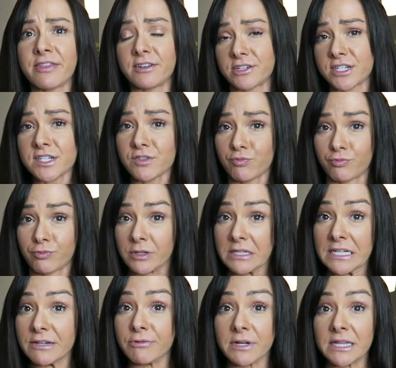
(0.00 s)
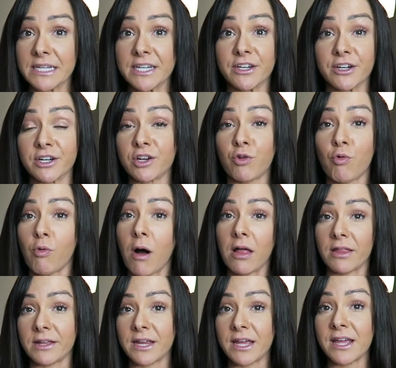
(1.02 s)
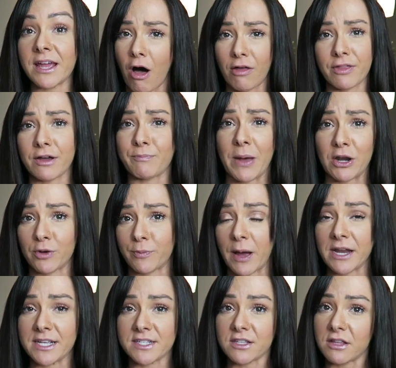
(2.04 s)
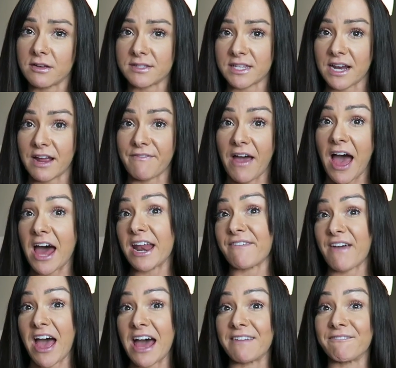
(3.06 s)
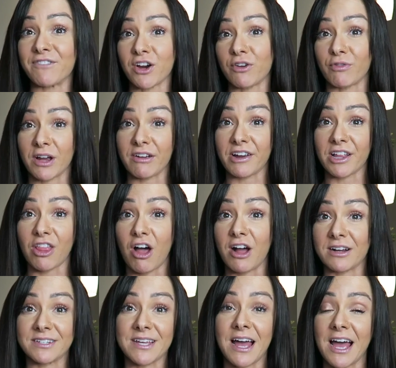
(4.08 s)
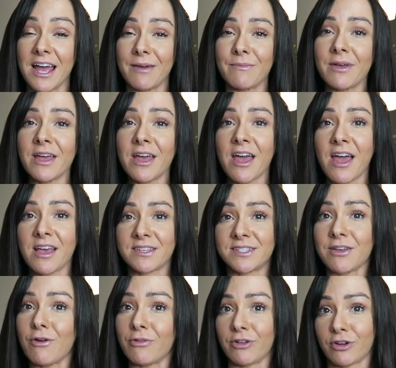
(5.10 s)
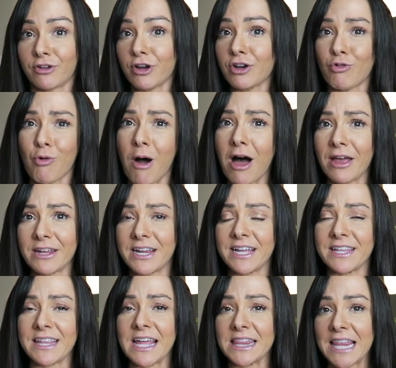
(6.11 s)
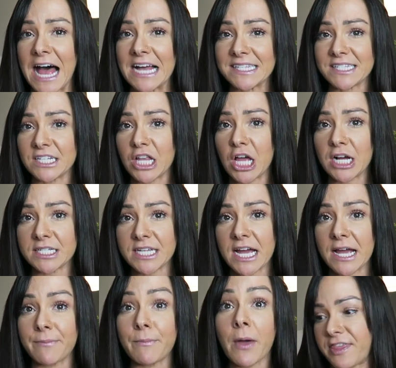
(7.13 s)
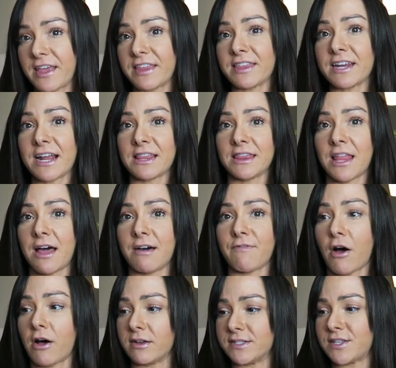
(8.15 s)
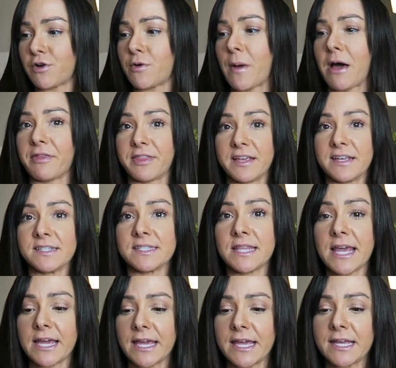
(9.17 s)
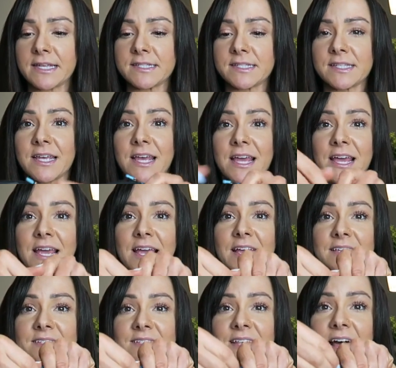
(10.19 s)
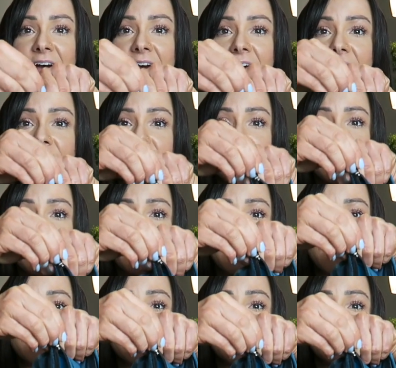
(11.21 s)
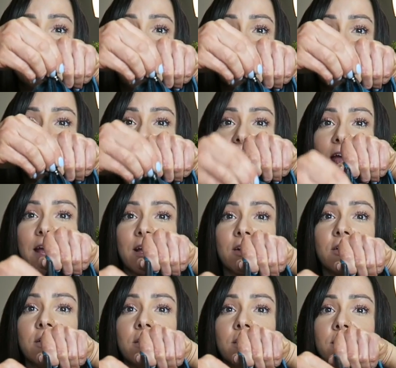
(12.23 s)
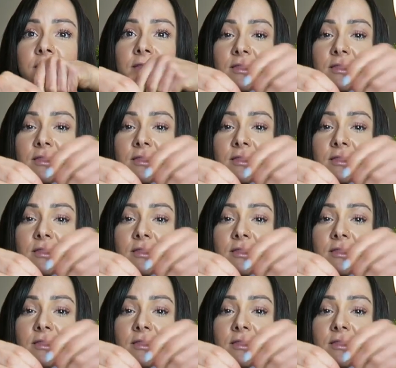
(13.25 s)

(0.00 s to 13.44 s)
They're just really, really good quality. All the Better Bodies clothes that I've had, I've had for a very long time. So they're good quality and they last a long time. The thing that I love also about these leggings is that this is down at the ankle.